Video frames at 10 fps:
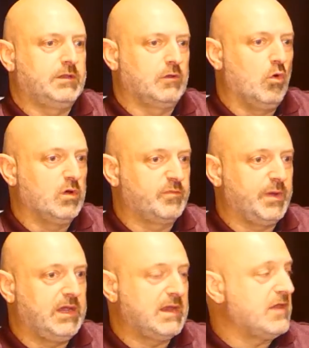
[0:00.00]
always
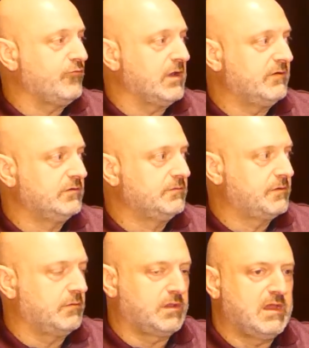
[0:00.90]
been entry level,
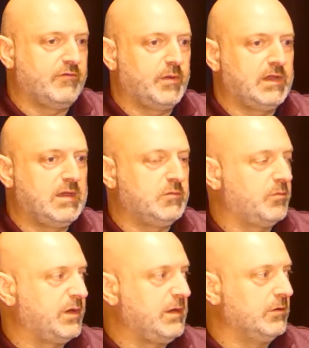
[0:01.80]
so it's never been aimed
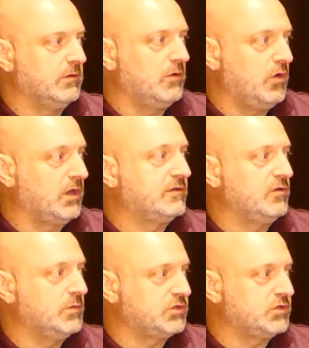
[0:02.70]
at people earning too much